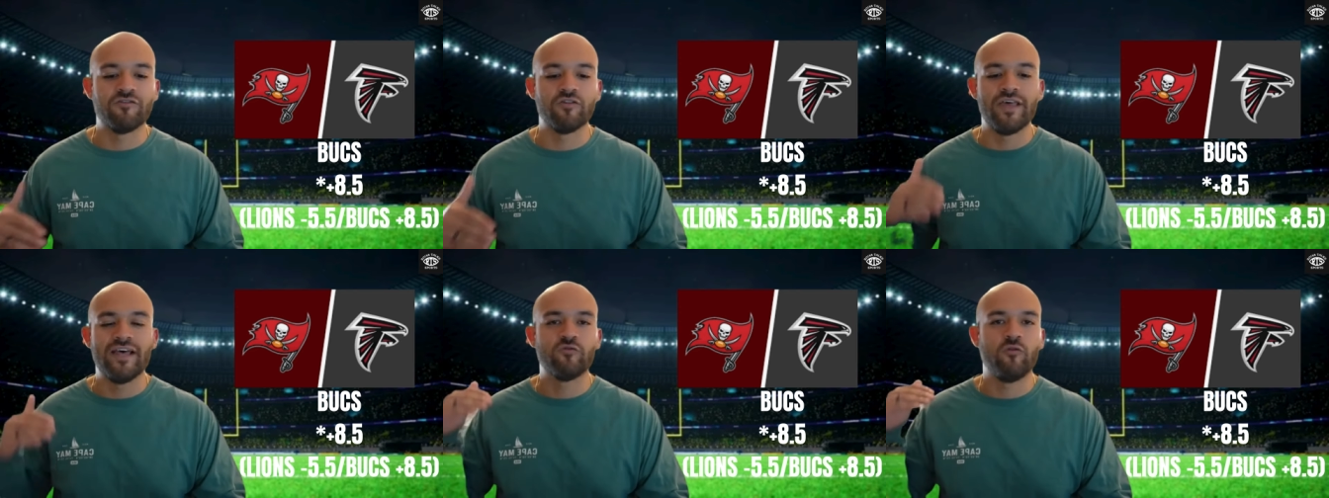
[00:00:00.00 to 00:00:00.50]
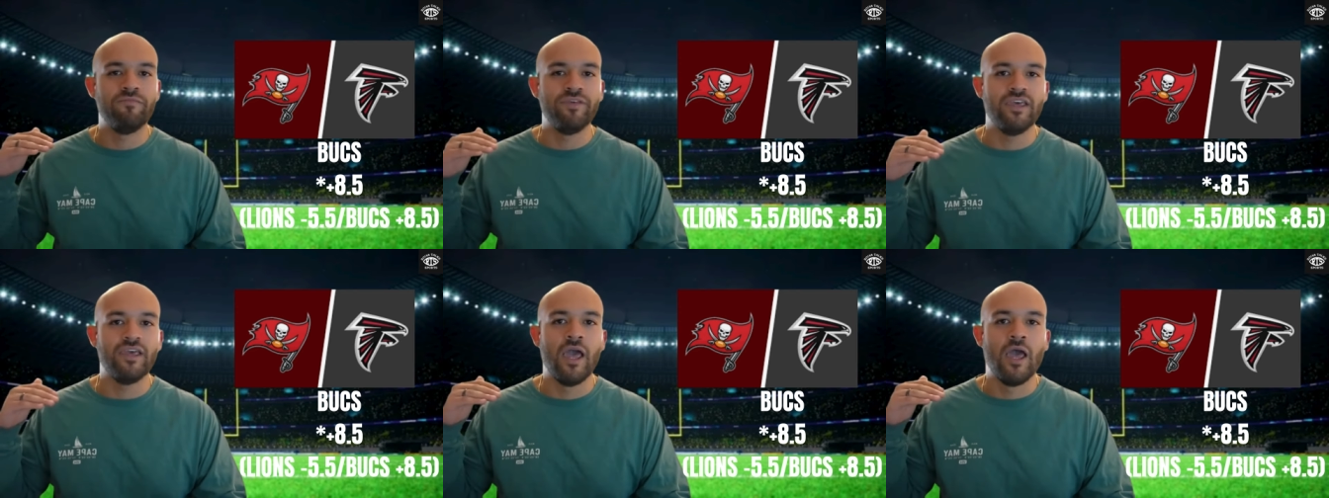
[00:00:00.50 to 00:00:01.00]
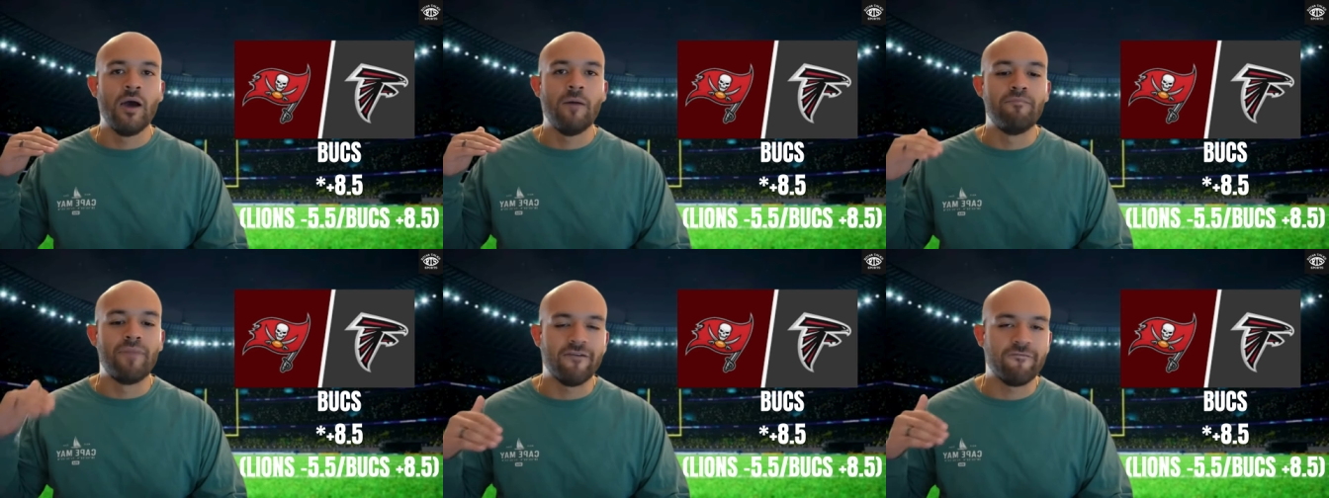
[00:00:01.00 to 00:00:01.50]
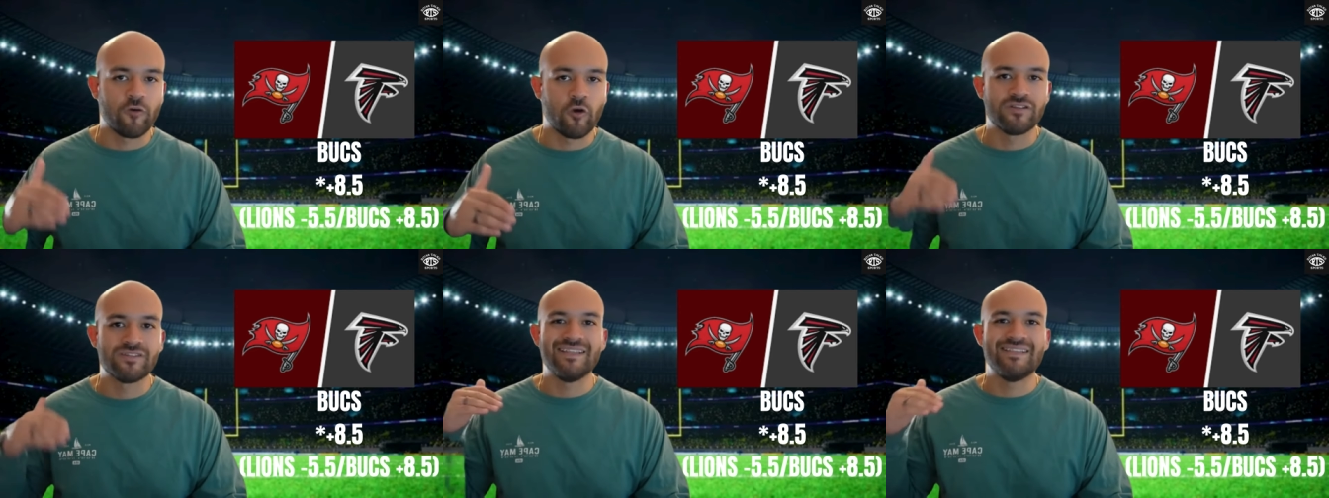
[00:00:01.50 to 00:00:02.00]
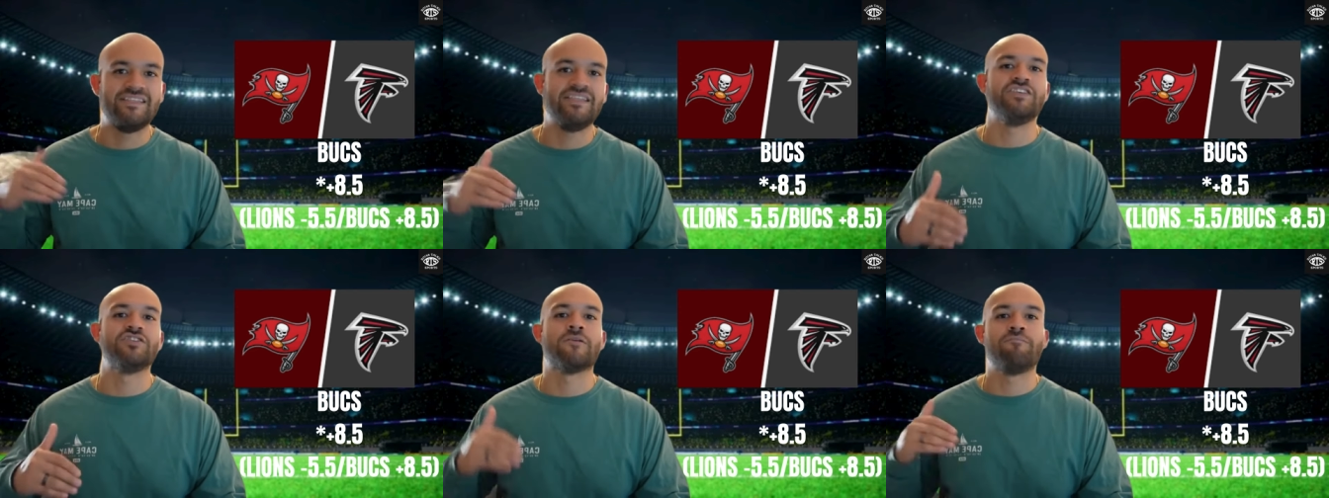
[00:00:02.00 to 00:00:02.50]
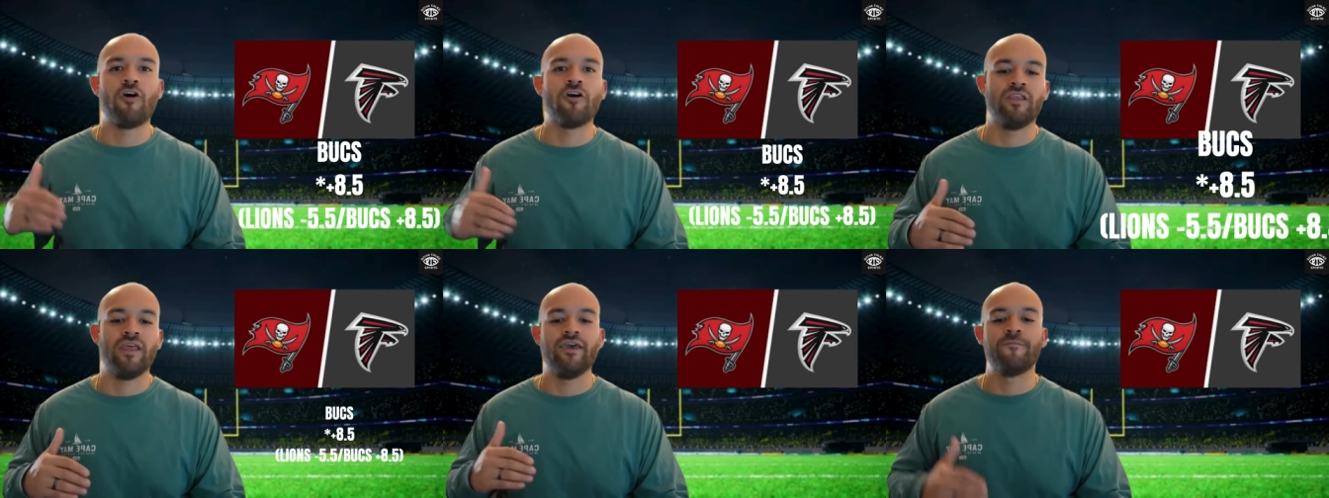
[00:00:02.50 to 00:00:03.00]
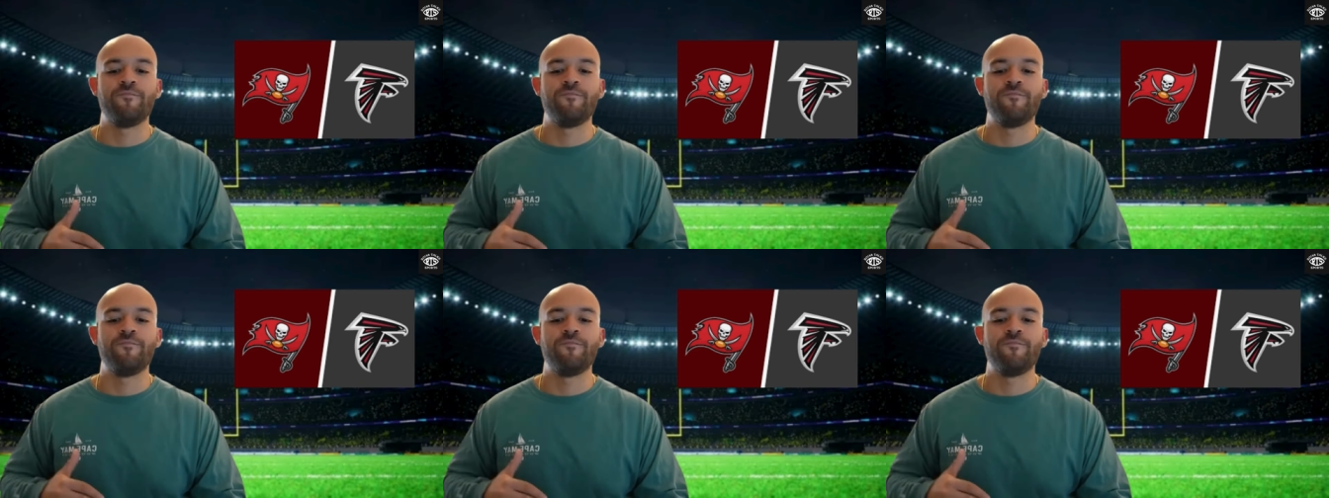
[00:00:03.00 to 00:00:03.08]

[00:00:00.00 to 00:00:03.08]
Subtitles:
So that will be my first teaser parlay.